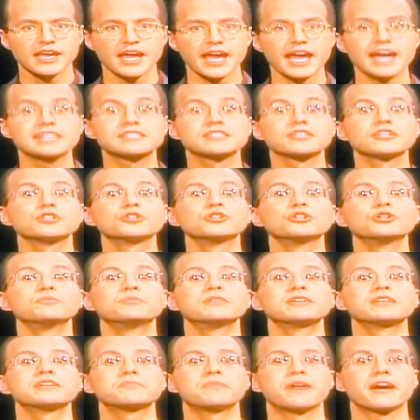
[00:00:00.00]
as
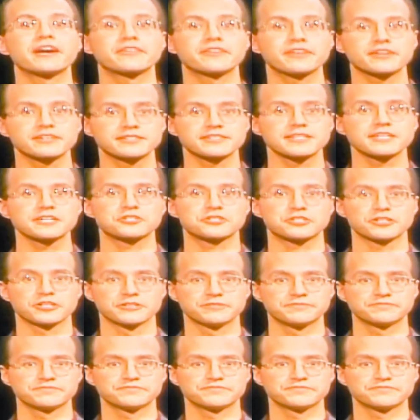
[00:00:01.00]
illumined by their teacher.